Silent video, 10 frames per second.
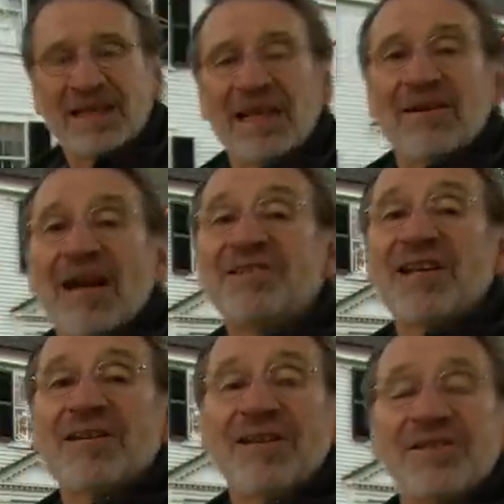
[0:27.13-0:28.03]
Now our
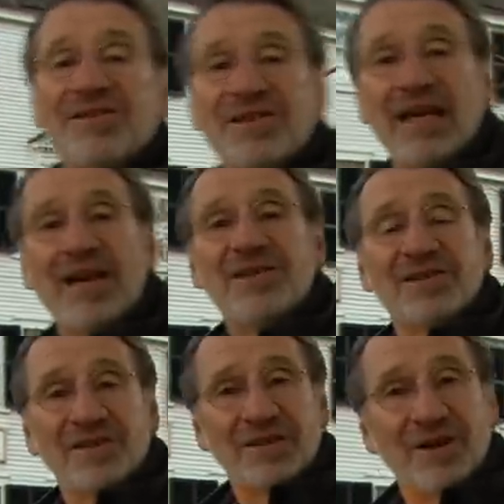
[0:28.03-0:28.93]
center entrance
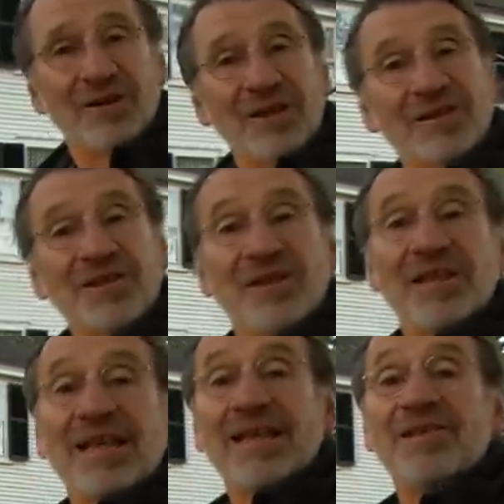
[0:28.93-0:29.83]
Garrison Colonial is going to
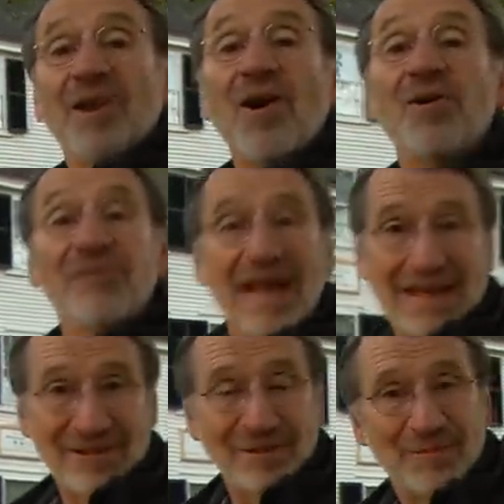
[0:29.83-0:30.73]
get its own
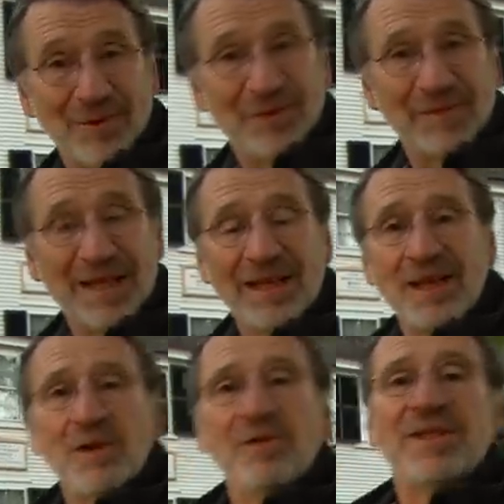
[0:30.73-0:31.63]
radical improvement
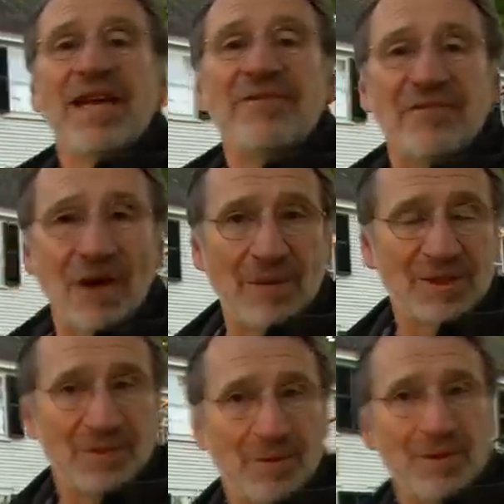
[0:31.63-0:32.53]
with a
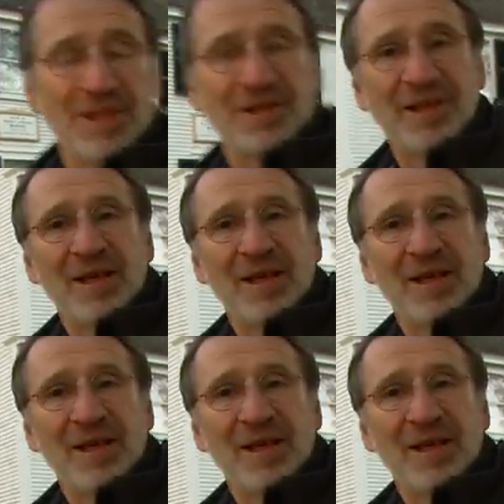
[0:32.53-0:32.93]
farmer's porch.